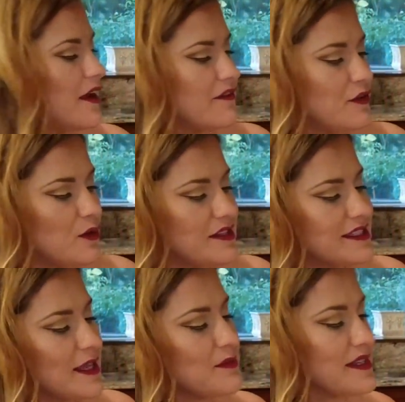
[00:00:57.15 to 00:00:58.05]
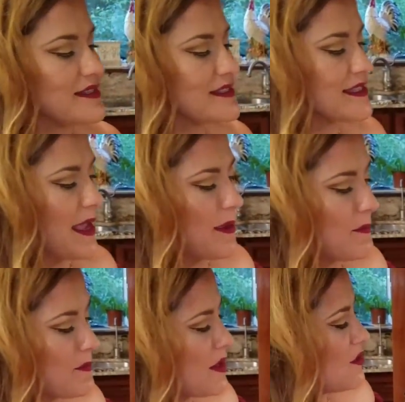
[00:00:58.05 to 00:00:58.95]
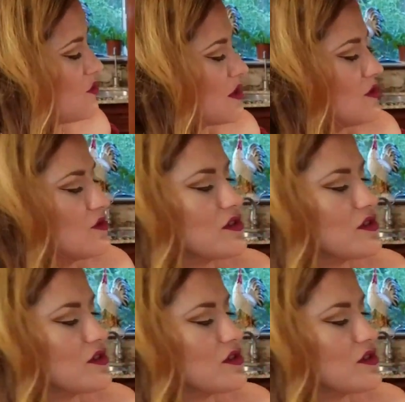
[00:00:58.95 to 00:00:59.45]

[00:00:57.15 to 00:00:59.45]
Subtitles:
If you want to skip this step, you can use